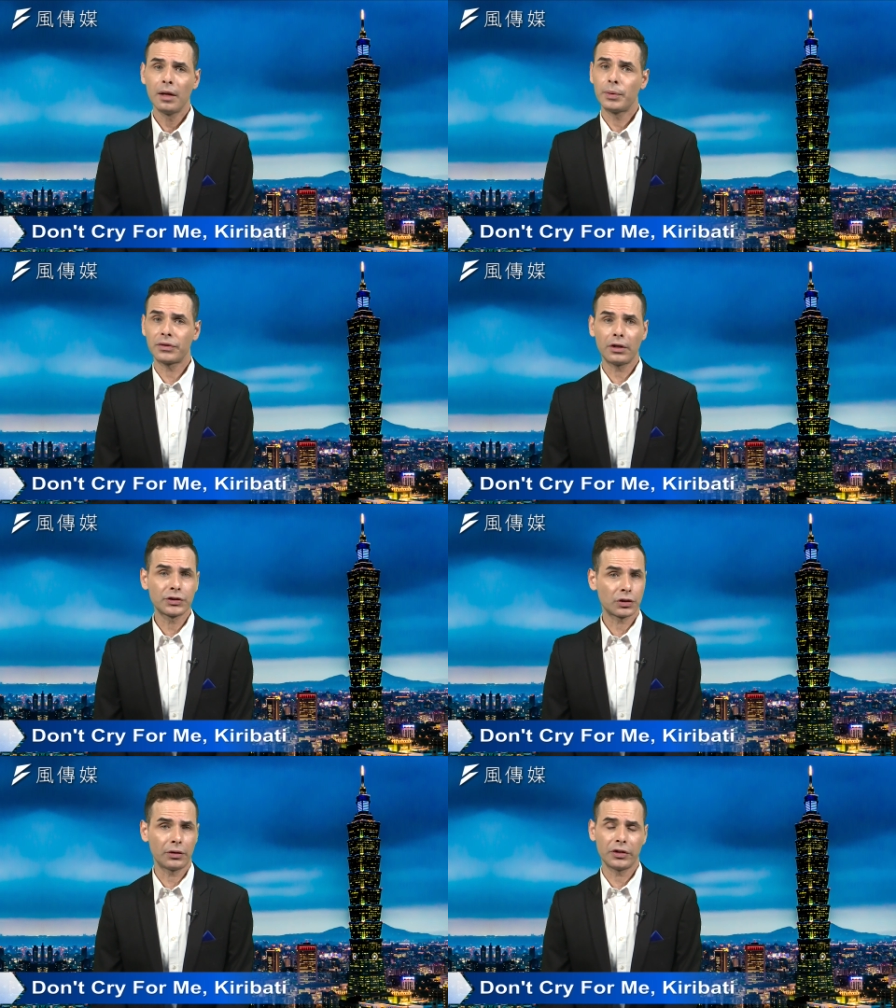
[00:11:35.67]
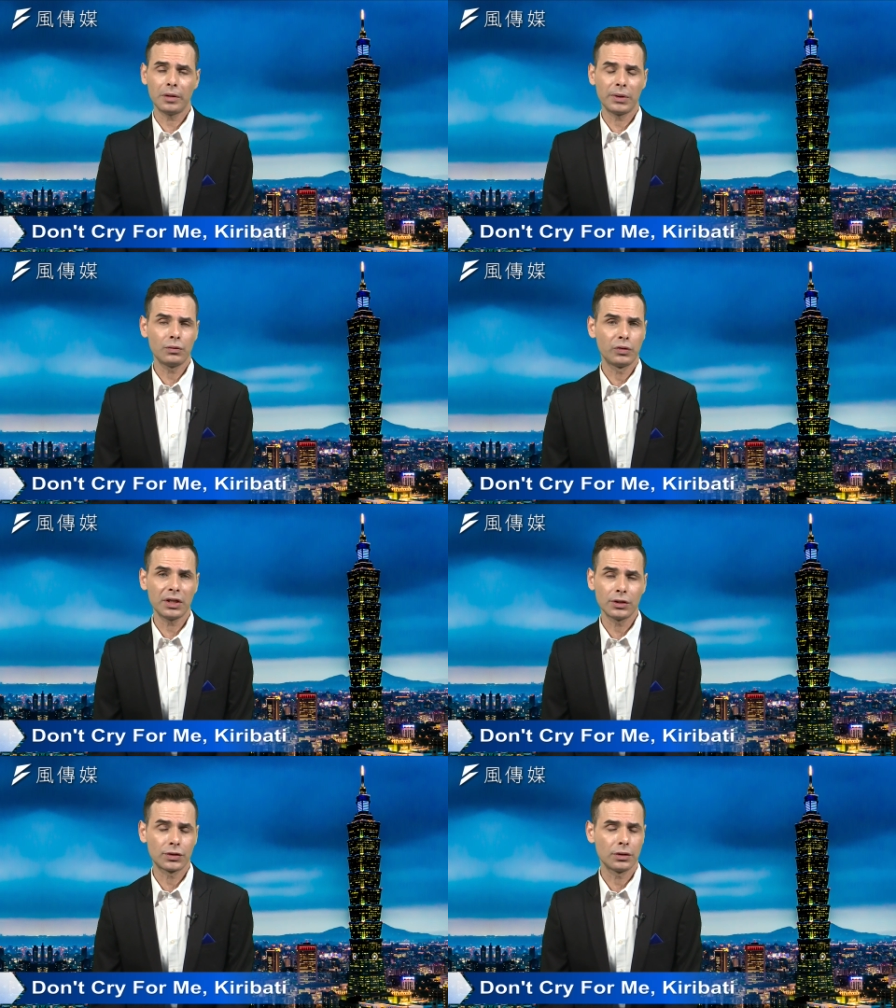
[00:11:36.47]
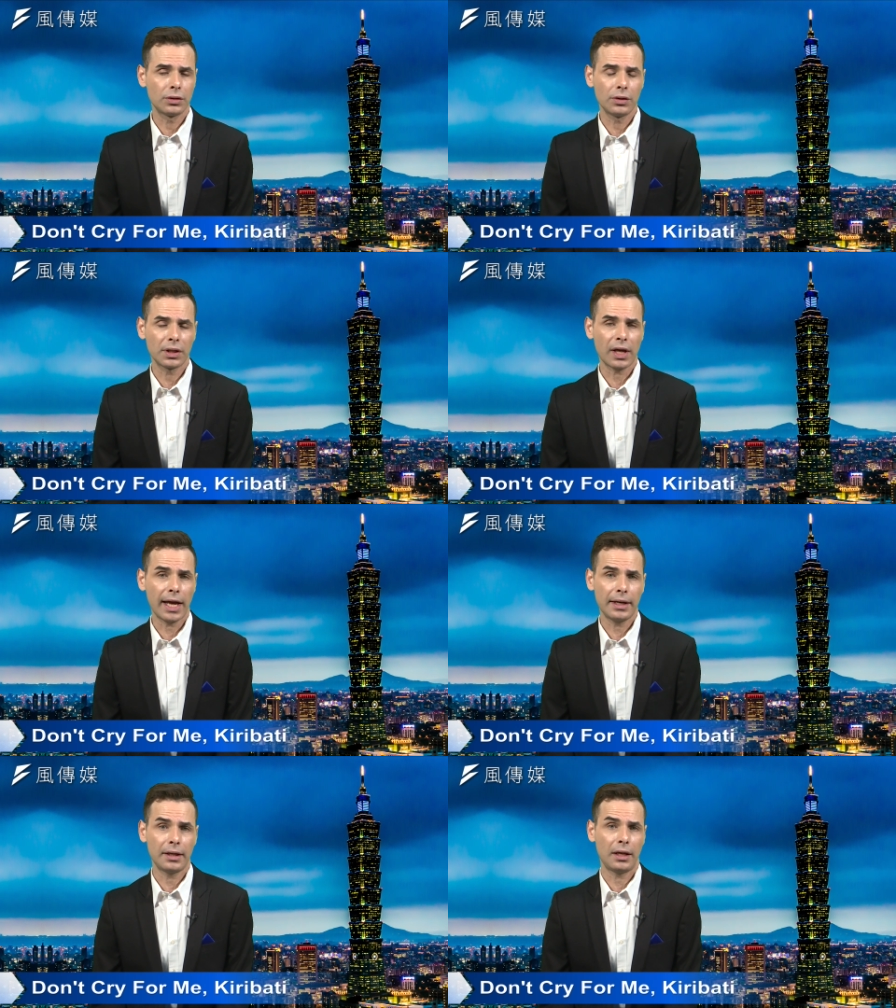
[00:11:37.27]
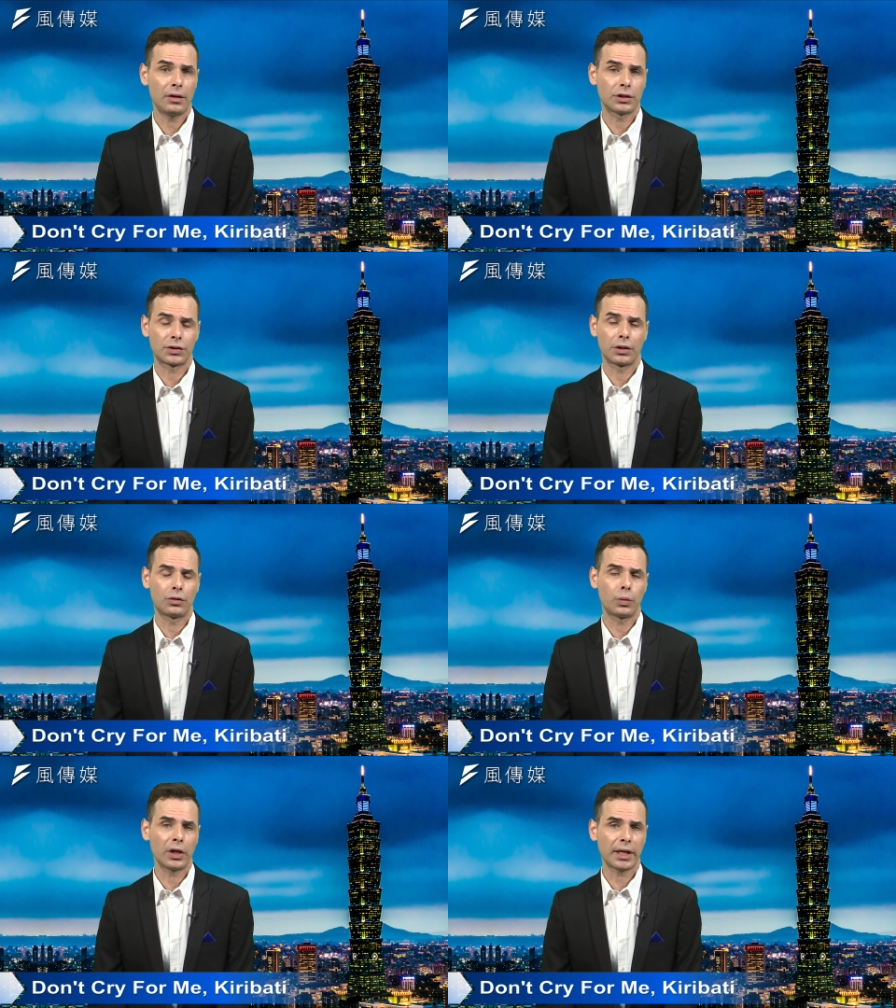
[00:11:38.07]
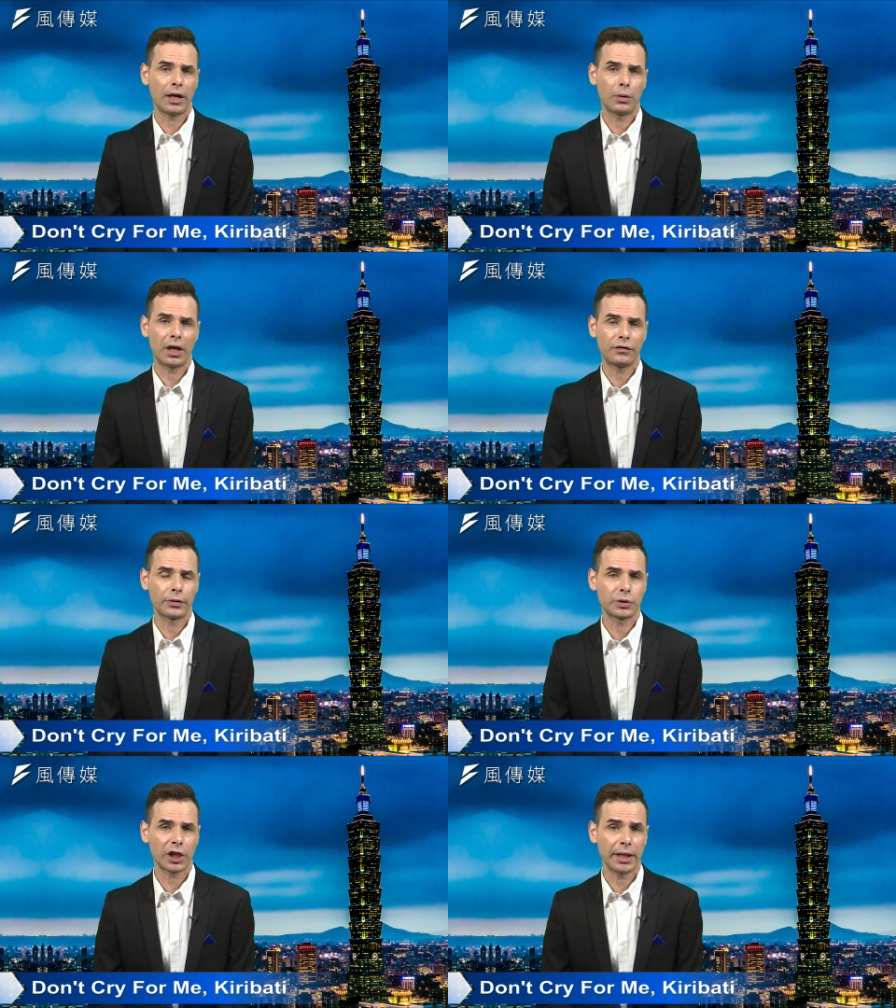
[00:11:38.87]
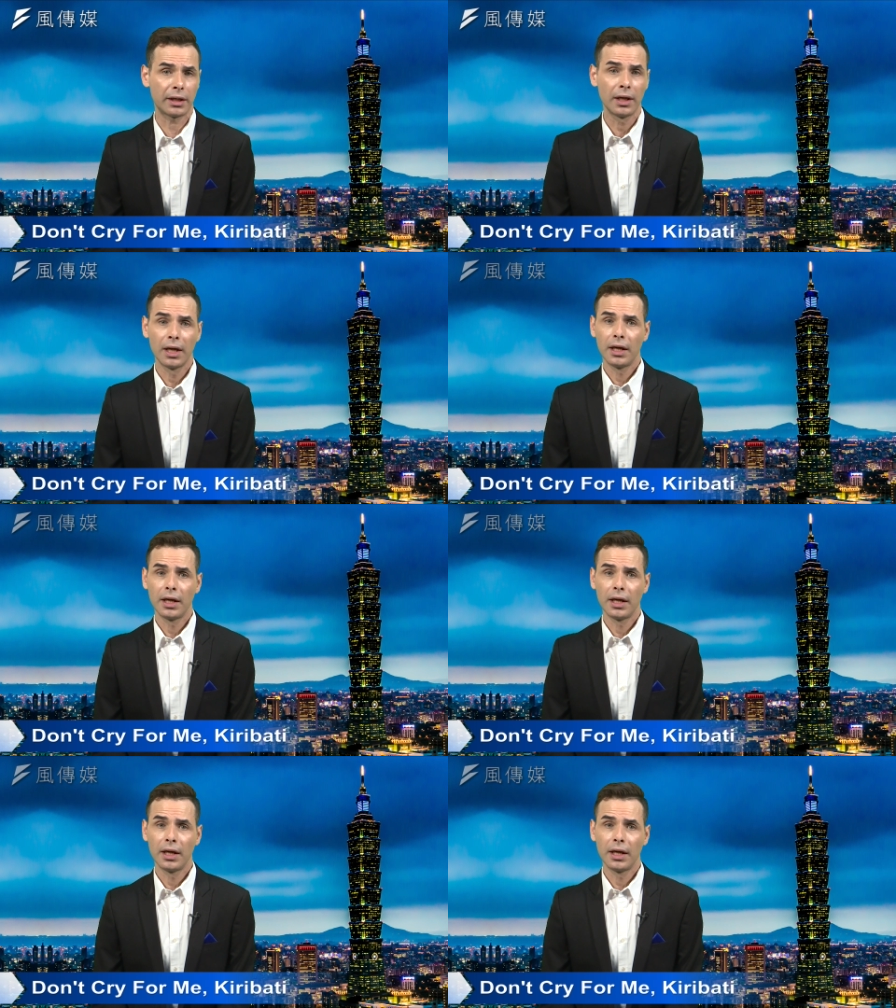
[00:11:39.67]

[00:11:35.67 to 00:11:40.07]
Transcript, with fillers: but they'll certainly be reinstituting that, and, and it's going to work out well from China.